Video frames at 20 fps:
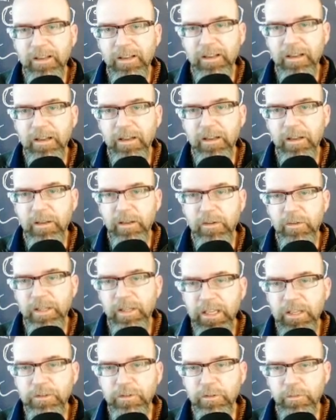uh,
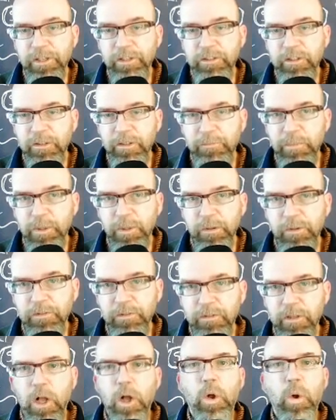each of which can
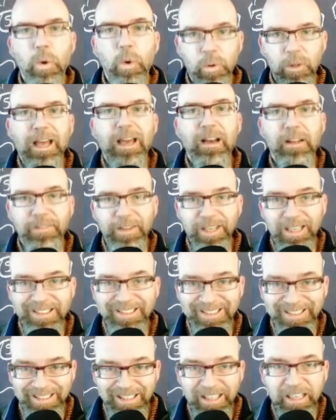produce a whole lot of
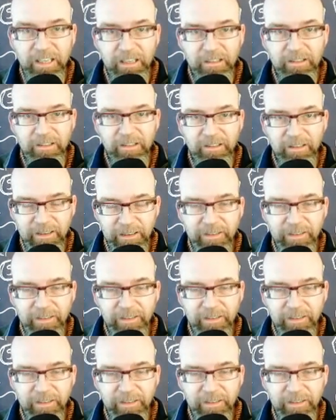eggs again,